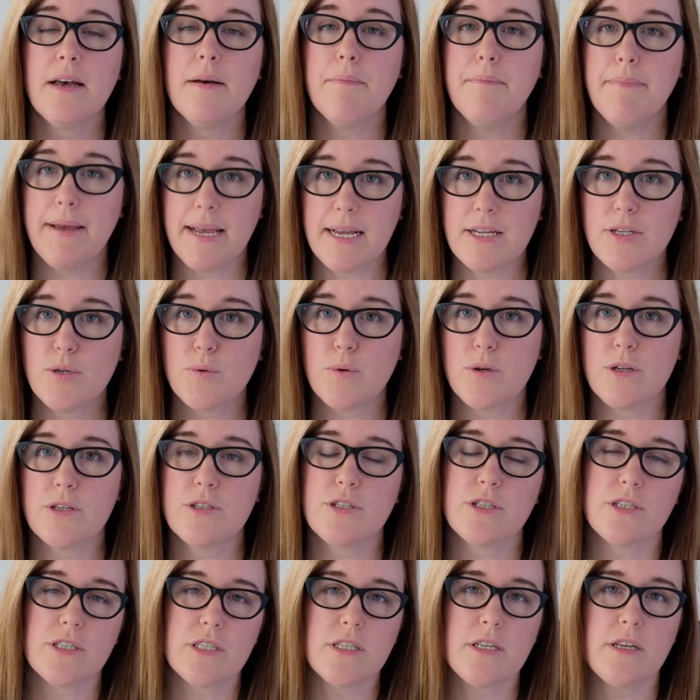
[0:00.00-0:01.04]
manual
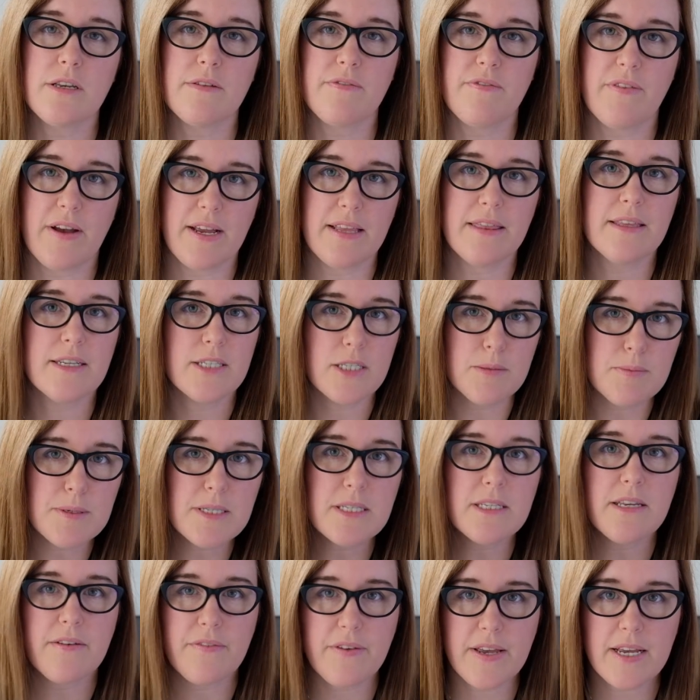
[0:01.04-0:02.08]
just to find the
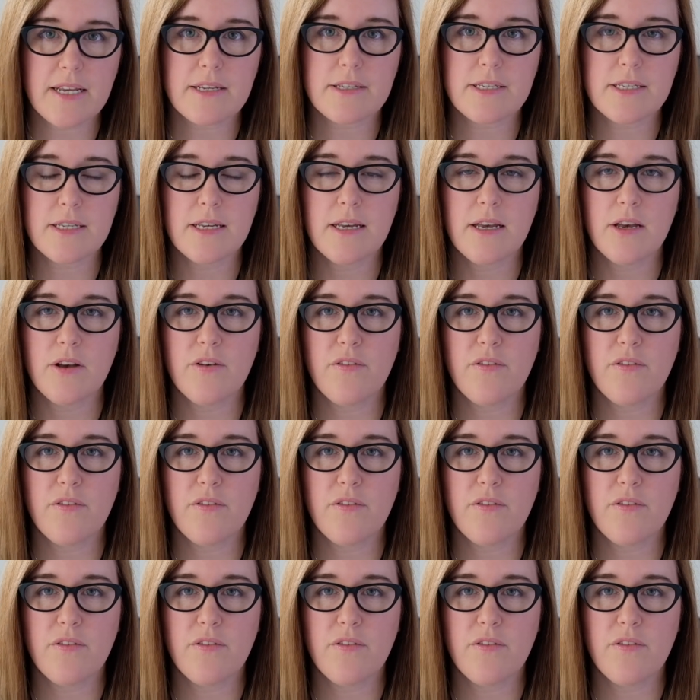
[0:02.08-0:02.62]
specifics